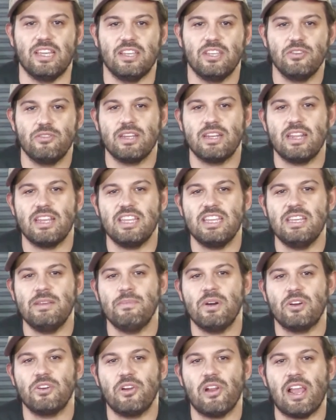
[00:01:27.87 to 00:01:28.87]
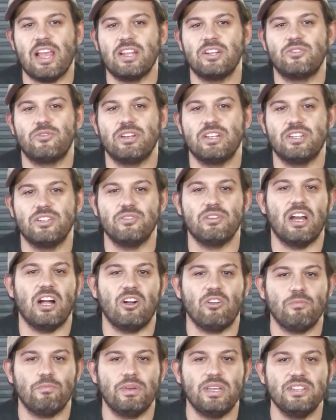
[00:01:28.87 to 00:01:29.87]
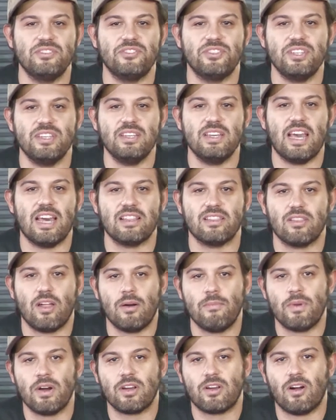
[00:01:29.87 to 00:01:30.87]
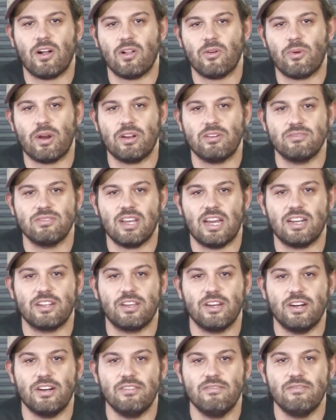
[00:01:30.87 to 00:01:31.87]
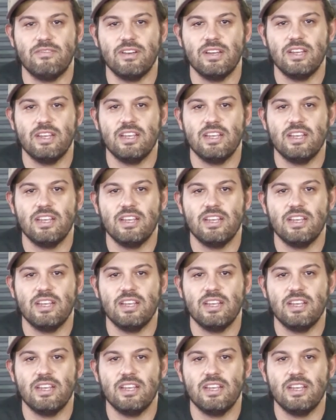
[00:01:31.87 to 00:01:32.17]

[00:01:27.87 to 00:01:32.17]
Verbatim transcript: You can email your entry to lpc at longmontcolorado.gov